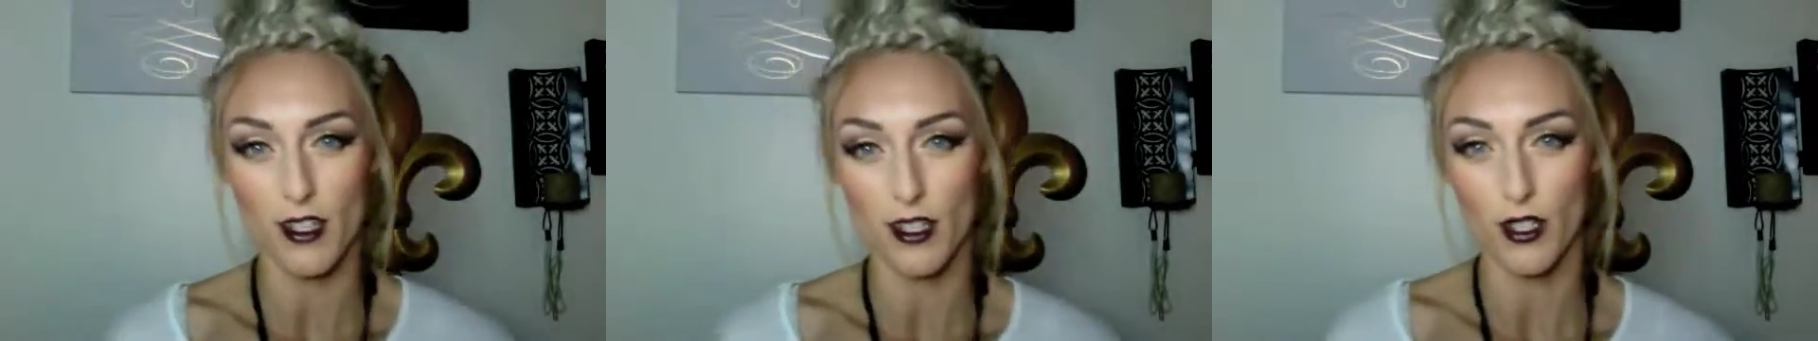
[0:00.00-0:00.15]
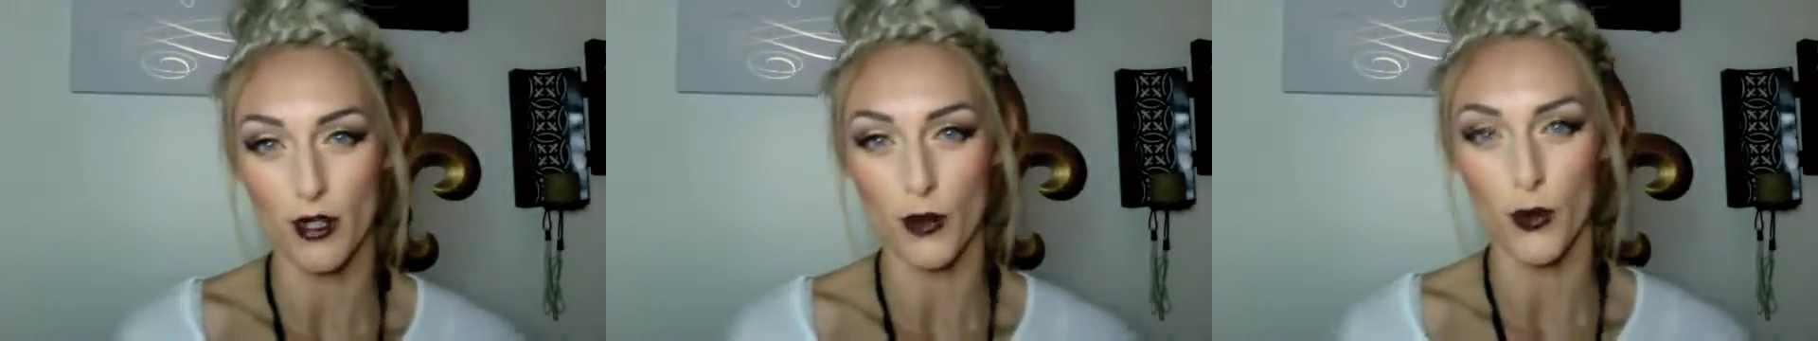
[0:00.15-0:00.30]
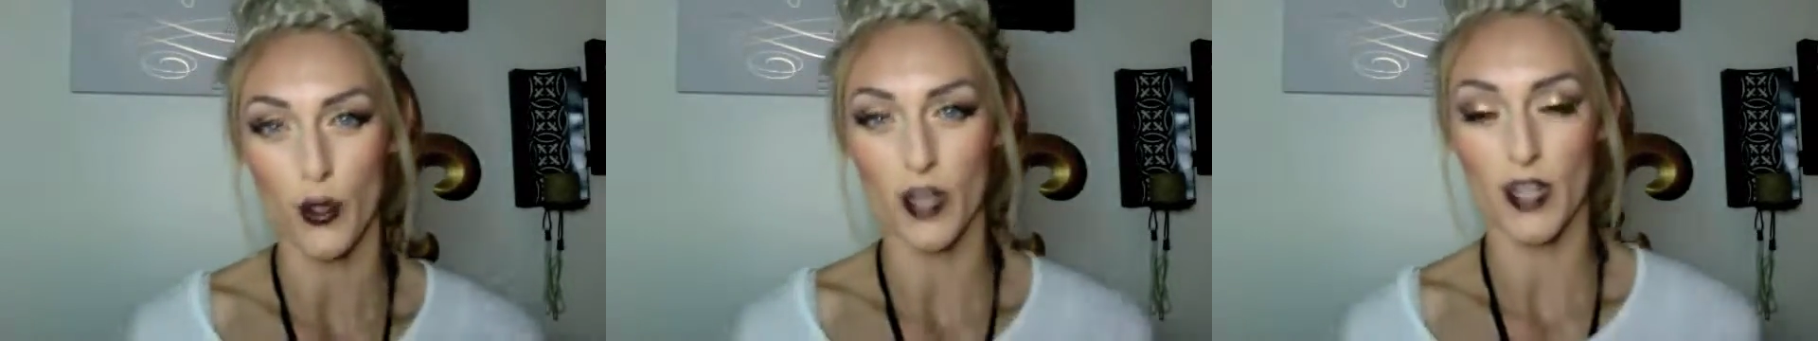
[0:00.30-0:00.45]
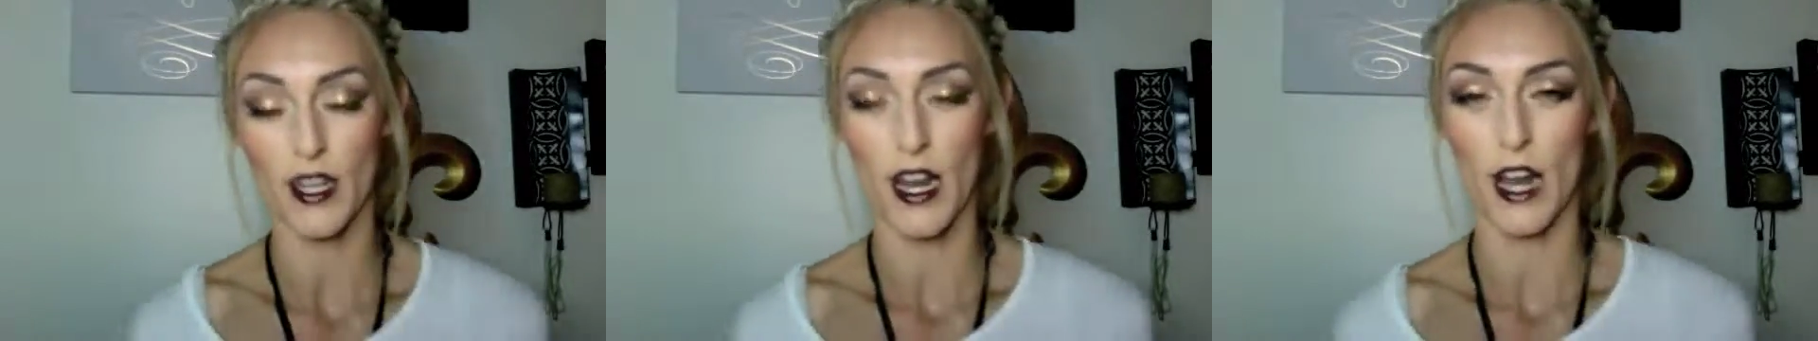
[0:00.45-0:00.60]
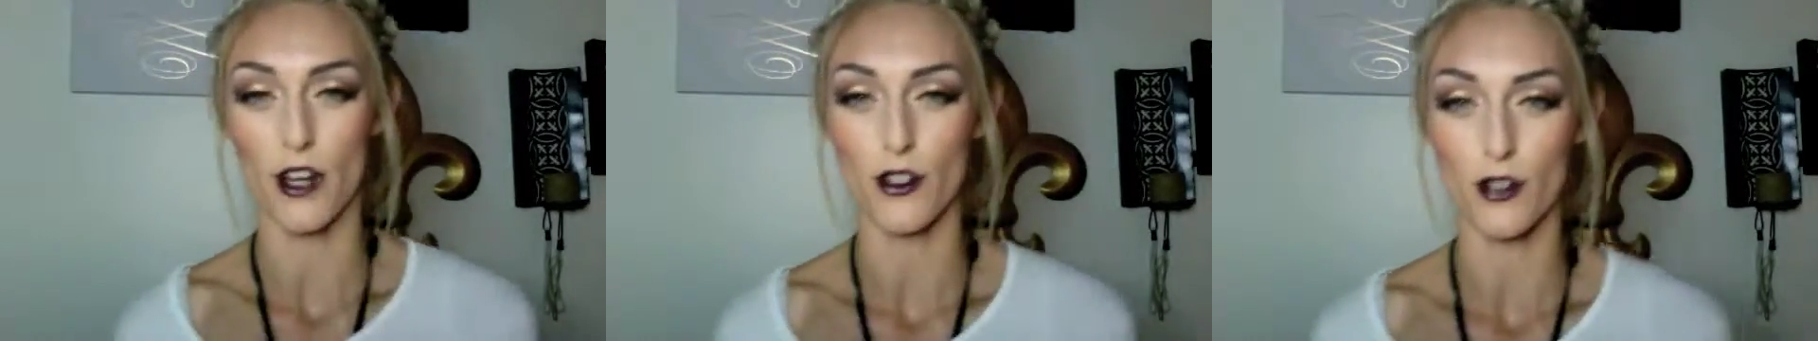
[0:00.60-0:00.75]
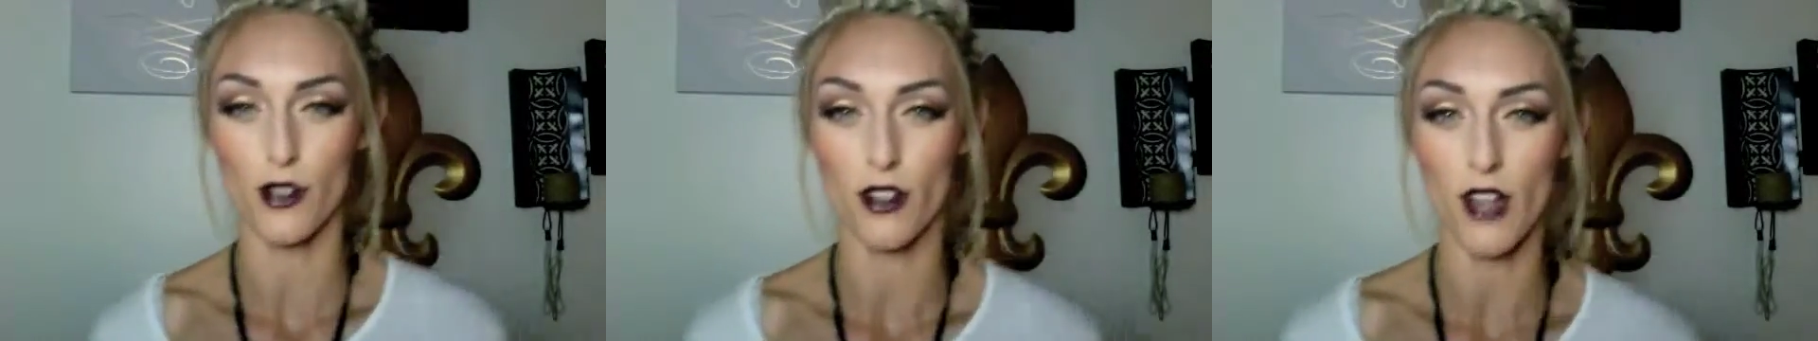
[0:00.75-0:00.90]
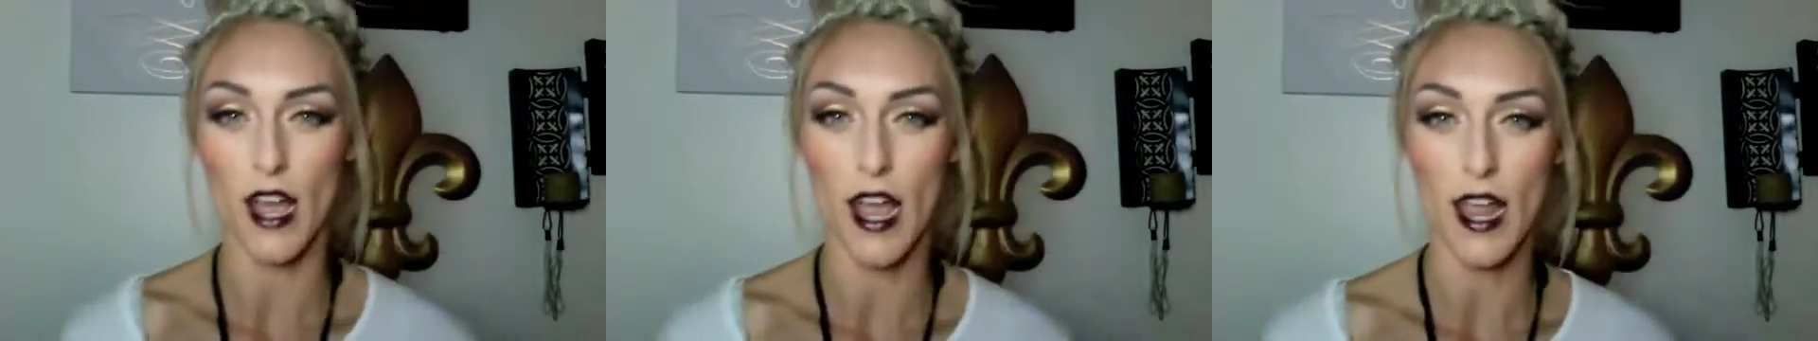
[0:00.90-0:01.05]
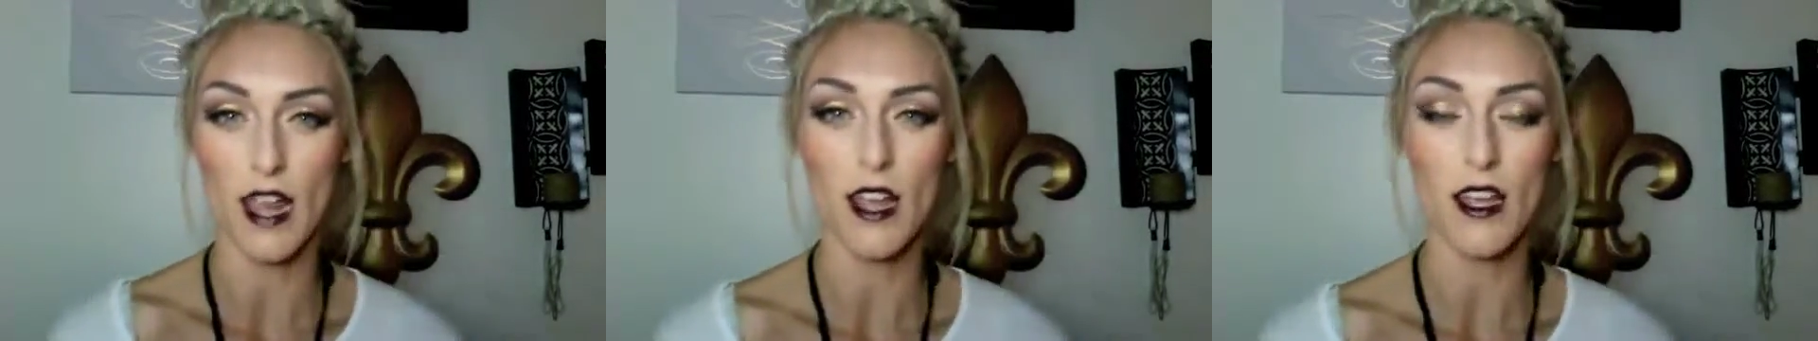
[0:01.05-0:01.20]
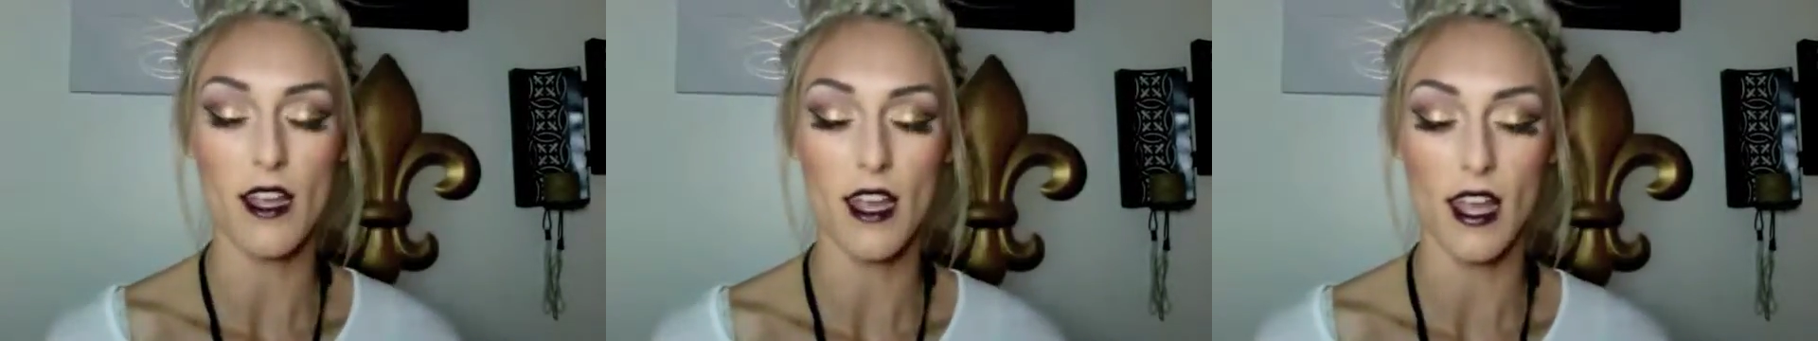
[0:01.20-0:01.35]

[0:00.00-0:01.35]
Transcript: a quick natural eye.